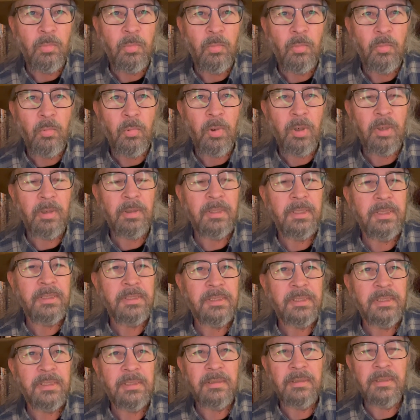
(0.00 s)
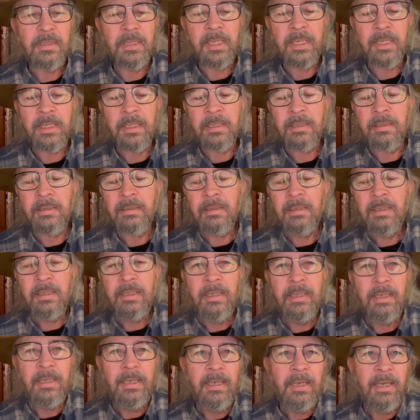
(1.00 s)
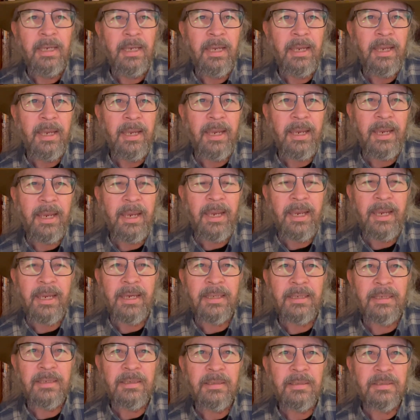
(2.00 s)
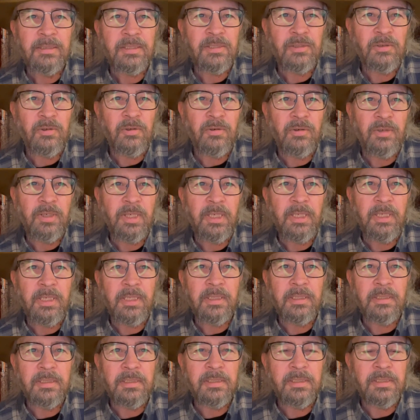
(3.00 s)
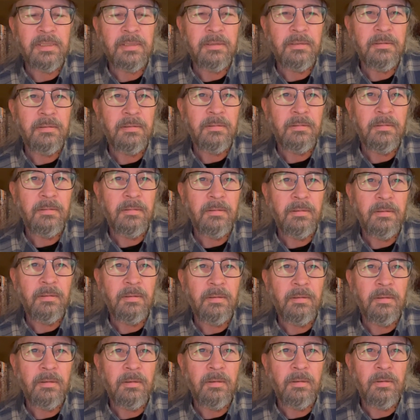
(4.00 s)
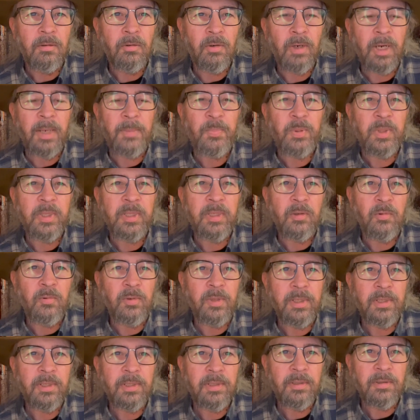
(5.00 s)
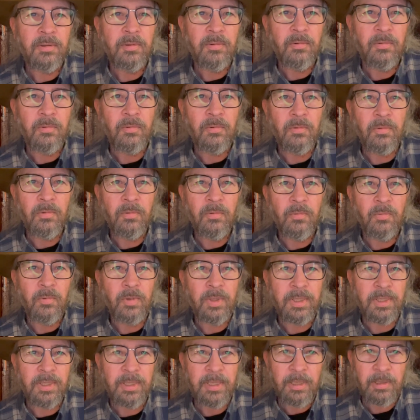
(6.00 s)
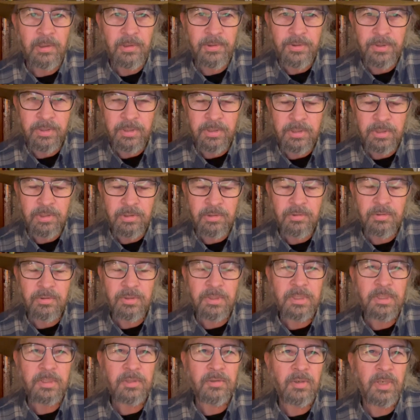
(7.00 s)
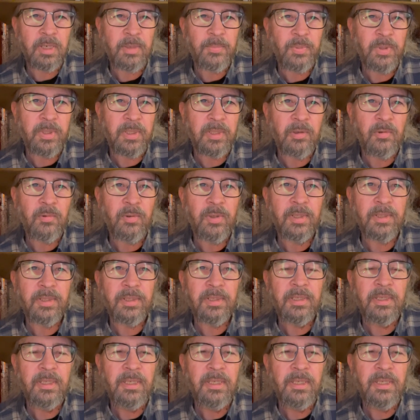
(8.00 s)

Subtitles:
while he is in the land, and so he is grappling with health issues. He's grappling with